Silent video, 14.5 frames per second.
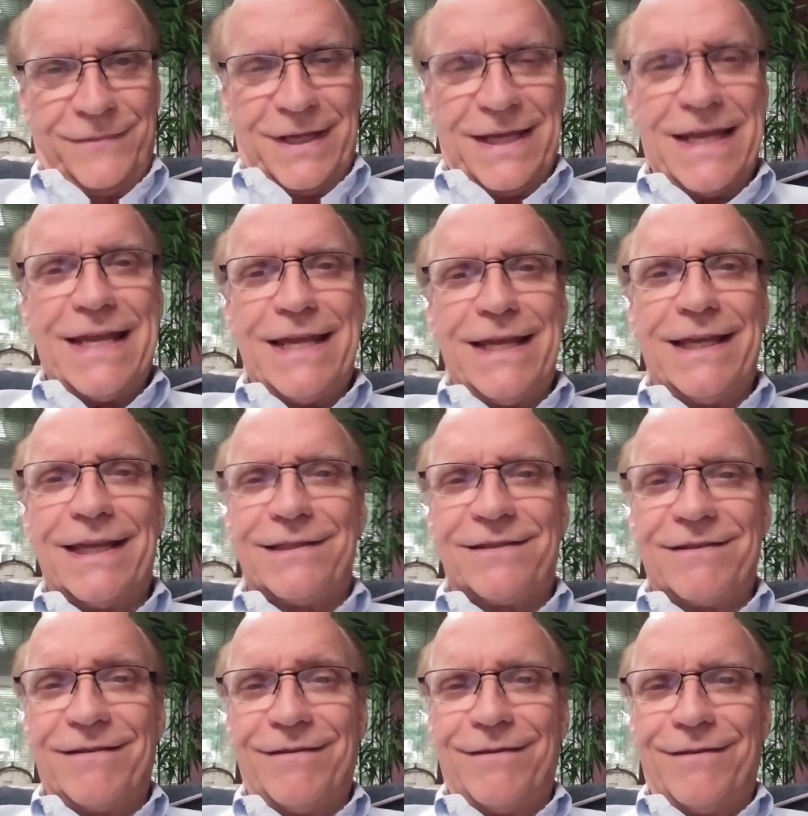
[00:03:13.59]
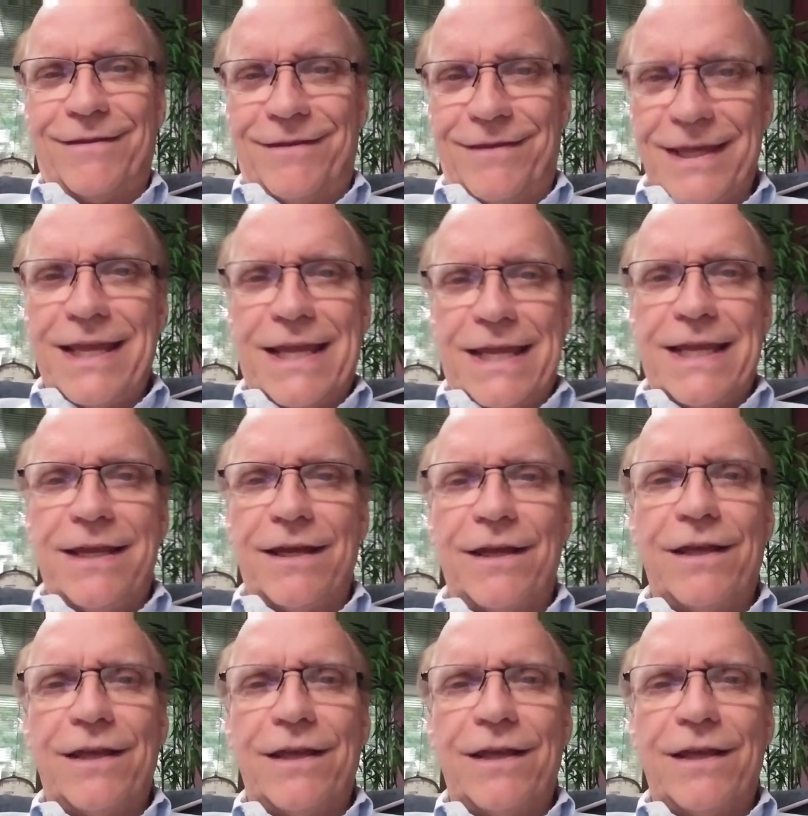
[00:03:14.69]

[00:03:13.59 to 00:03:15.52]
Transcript: He is the